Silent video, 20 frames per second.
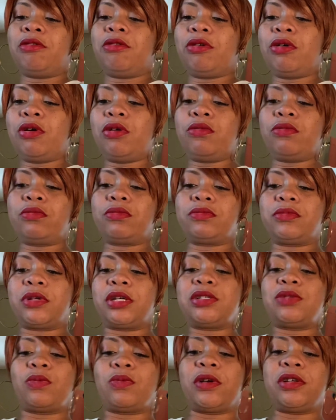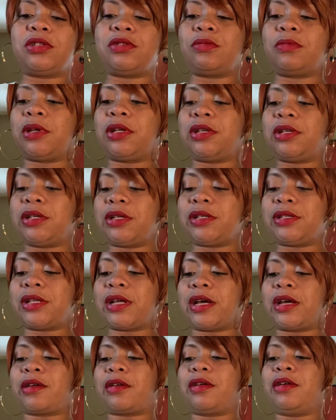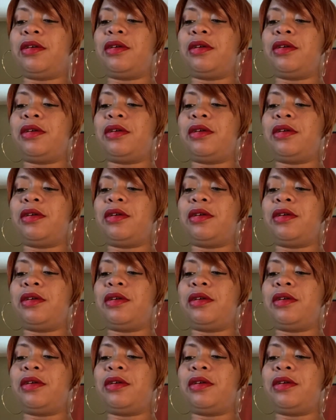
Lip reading: Oh, that's way too many. That's like